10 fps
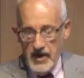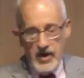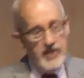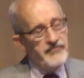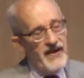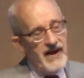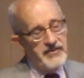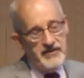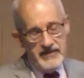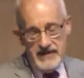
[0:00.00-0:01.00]
Her
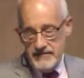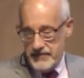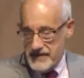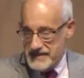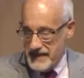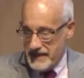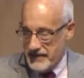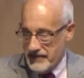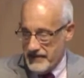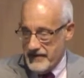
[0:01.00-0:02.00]
father, in
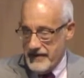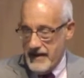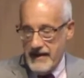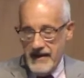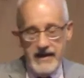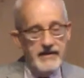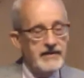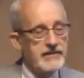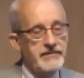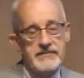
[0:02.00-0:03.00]
particular,
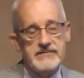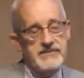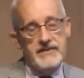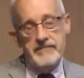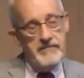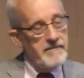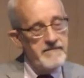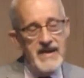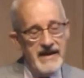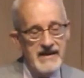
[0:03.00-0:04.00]
held to
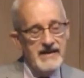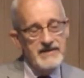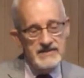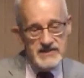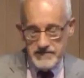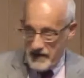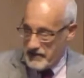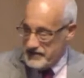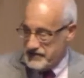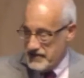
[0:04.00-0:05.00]
many
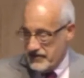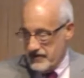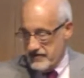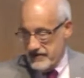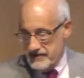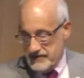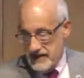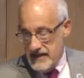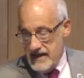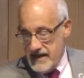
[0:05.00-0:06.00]
conspiracy theories.
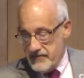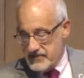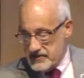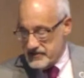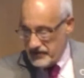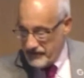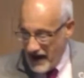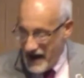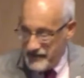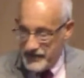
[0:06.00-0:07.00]
He was a
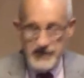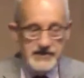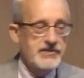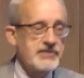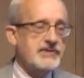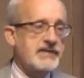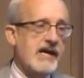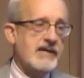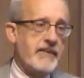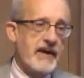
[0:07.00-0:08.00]
survivalist who
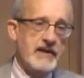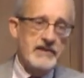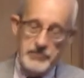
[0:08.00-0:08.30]
stockpiled